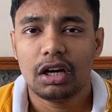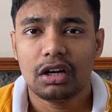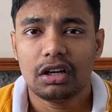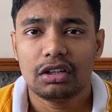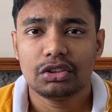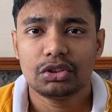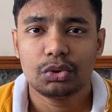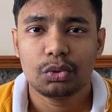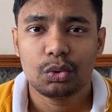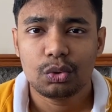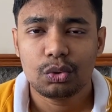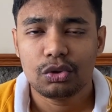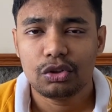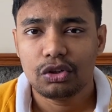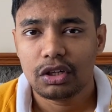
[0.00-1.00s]

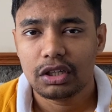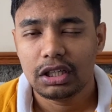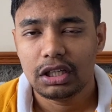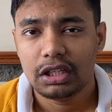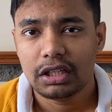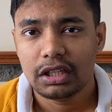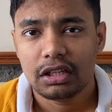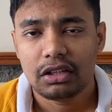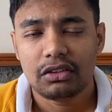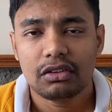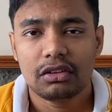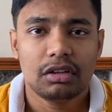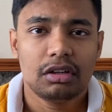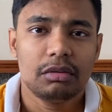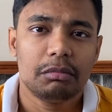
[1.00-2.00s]
show your details,
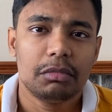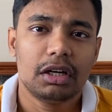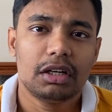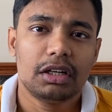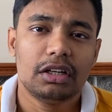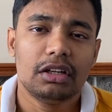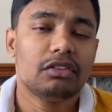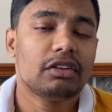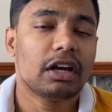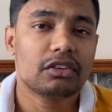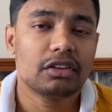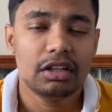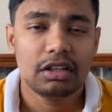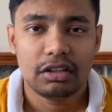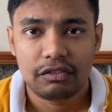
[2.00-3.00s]
but it is
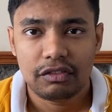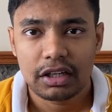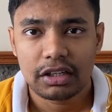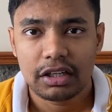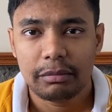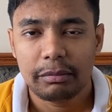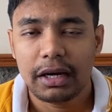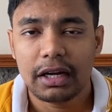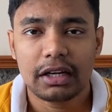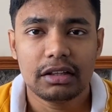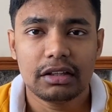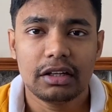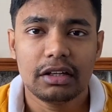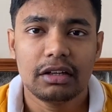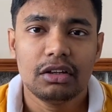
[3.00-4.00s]
actually reflected back in
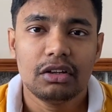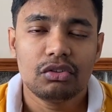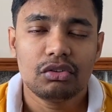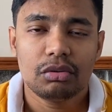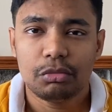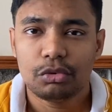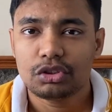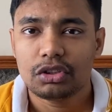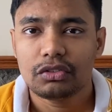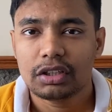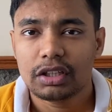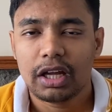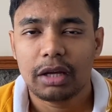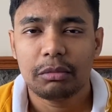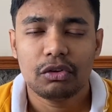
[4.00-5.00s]
there. So most of the
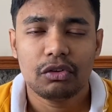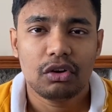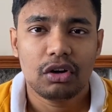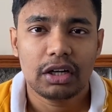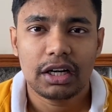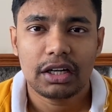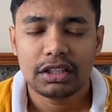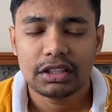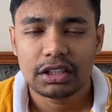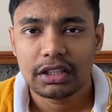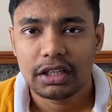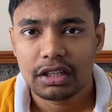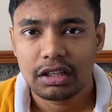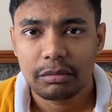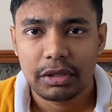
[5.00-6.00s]
time you will not get rejected
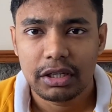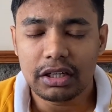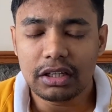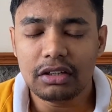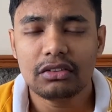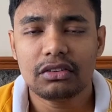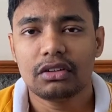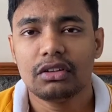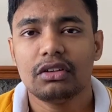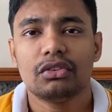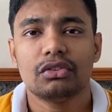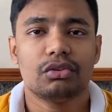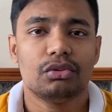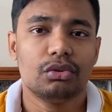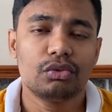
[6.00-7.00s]
in the medicals,
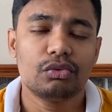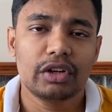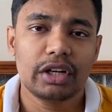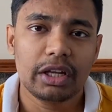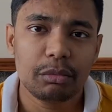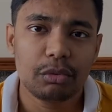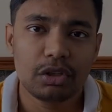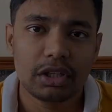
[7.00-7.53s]
so don't worry about